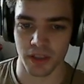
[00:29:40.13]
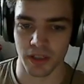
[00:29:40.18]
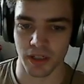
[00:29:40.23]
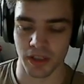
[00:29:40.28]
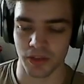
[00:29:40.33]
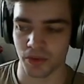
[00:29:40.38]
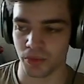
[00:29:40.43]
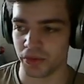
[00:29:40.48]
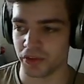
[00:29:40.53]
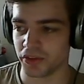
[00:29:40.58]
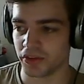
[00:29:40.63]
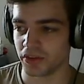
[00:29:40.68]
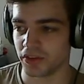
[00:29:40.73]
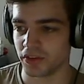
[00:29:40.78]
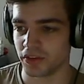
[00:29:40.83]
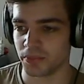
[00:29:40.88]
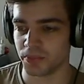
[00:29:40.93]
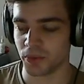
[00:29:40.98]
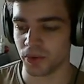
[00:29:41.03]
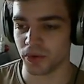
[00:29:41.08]
it's always going to
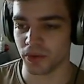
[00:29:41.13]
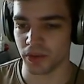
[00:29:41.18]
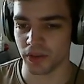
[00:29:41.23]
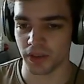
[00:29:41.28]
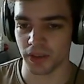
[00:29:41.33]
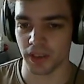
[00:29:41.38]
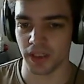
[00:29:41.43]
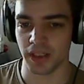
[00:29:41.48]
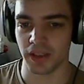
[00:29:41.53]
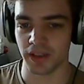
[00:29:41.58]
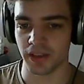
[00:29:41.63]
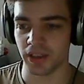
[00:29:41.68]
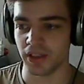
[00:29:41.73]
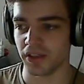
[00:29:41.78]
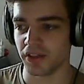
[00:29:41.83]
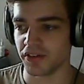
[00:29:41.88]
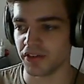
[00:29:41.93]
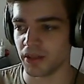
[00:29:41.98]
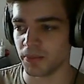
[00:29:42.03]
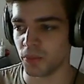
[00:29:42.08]
spawn in the
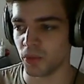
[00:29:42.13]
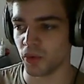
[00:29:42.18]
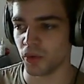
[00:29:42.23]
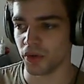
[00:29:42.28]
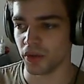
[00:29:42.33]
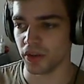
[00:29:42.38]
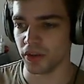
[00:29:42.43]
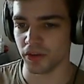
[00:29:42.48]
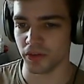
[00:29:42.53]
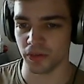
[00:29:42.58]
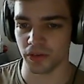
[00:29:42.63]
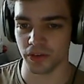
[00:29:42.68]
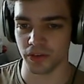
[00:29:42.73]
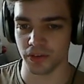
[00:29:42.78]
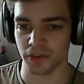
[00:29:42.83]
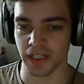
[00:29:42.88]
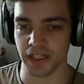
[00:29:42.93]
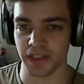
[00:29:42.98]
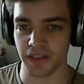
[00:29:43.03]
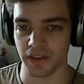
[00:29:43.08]
same order, as long as you're
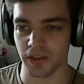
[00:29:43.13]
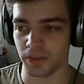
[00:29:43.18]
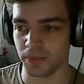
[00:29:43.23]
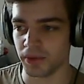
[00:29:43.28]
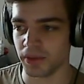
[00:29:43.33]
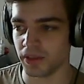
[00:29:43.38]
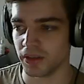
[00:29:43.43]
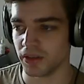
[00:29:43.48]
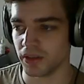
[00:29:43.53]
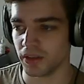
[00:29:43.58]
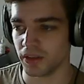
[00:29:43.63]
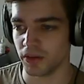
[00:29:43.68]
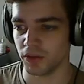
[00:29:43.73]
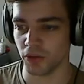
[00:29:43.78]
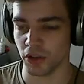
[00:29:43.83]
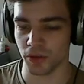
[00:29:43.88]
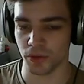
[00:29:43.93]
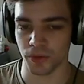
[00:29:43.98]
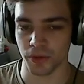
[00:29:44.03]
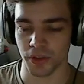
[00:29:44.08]
taking them in the
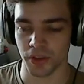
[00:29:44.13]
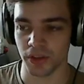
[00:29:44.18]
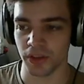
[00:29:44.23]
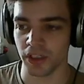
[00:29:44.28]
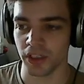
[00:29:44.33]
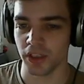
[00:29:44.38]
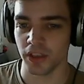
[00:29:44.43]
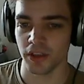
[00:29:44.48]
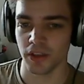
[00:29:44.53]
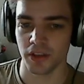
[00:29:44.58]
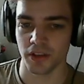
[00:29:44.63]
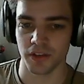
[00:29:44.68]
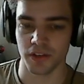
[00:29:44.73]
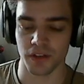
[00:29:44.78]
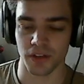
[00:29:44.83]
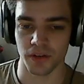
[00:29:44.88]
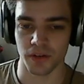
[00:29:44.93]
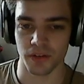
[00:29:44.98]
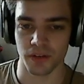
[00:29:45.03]
right order. So